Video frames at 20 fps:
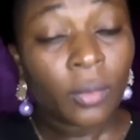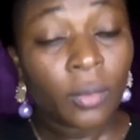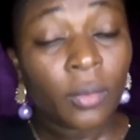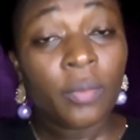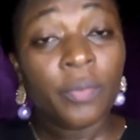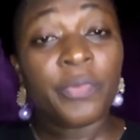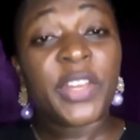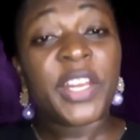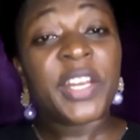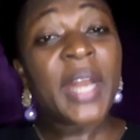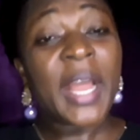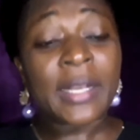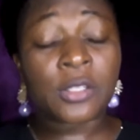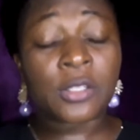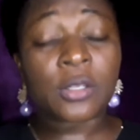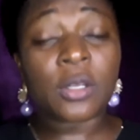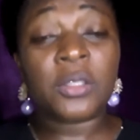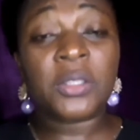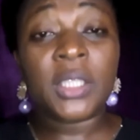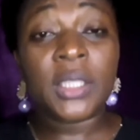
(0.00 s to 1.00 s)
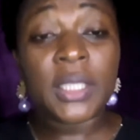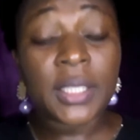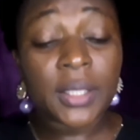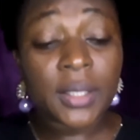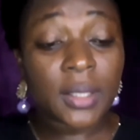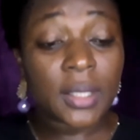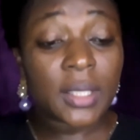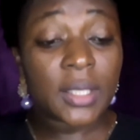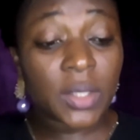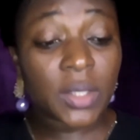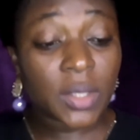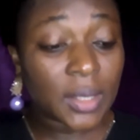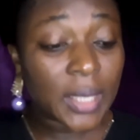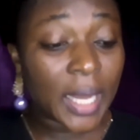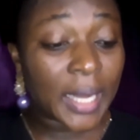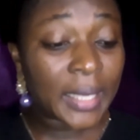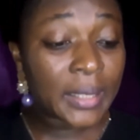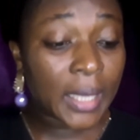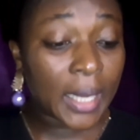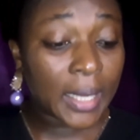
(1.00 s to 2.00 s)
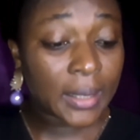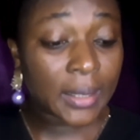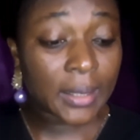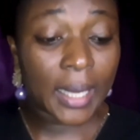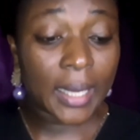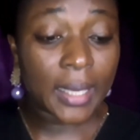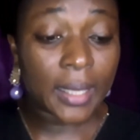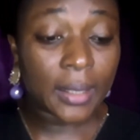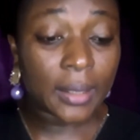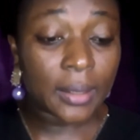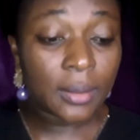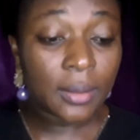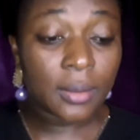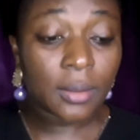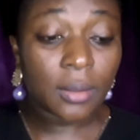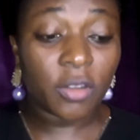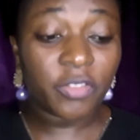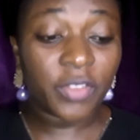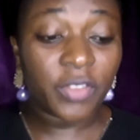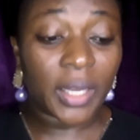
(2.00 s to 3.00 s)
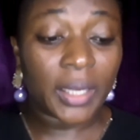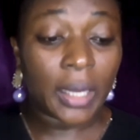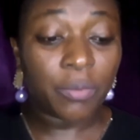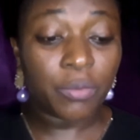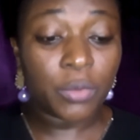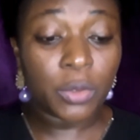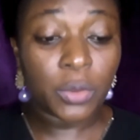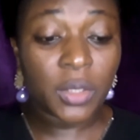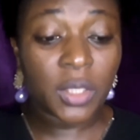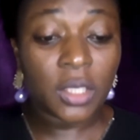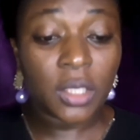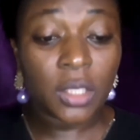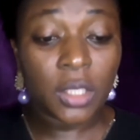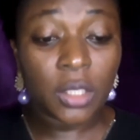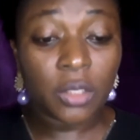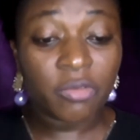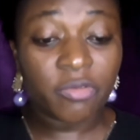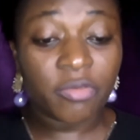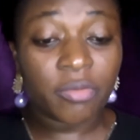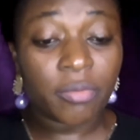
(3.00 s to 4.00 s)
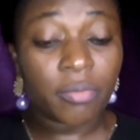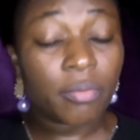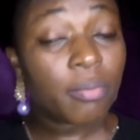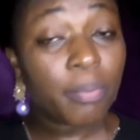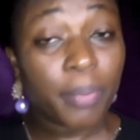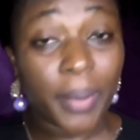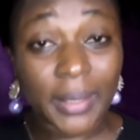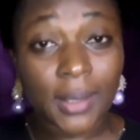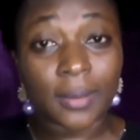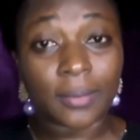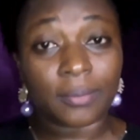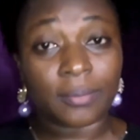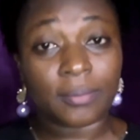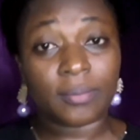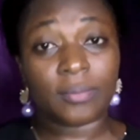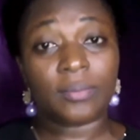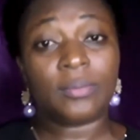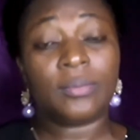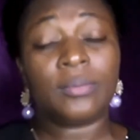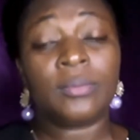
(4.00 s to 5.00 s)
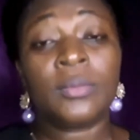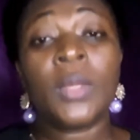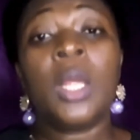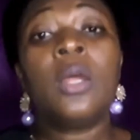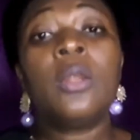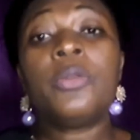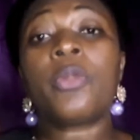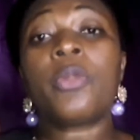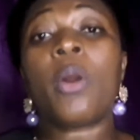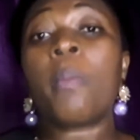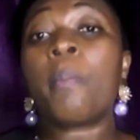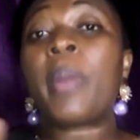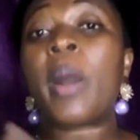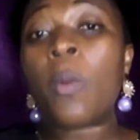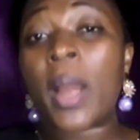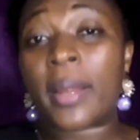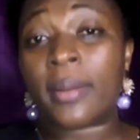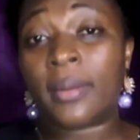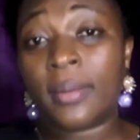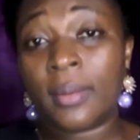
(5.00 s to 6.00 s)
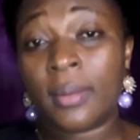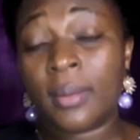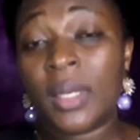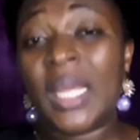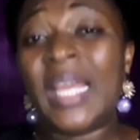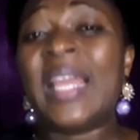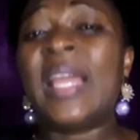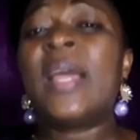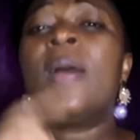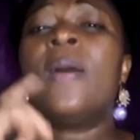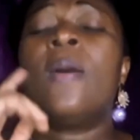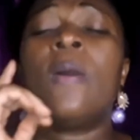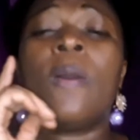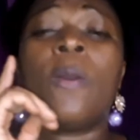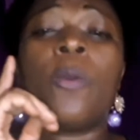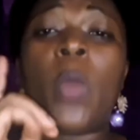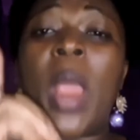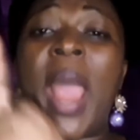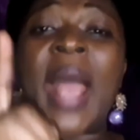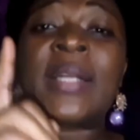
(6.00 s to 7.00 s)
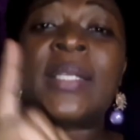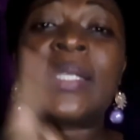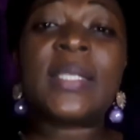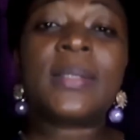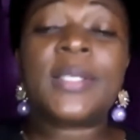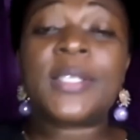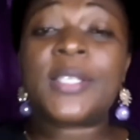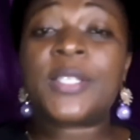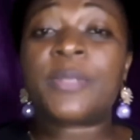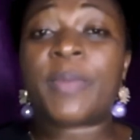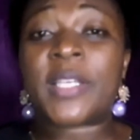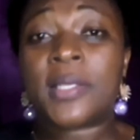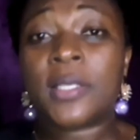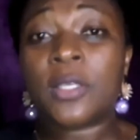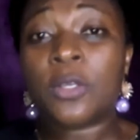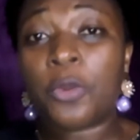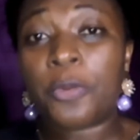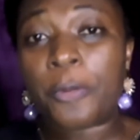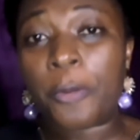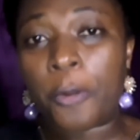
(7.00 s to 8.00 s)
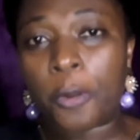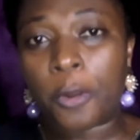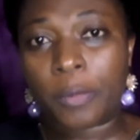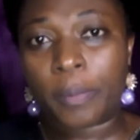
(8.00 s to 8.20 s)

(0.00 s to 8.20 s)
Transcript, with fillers: The next on the list is danger signs of an abusive person. Number one, where did this person grow up?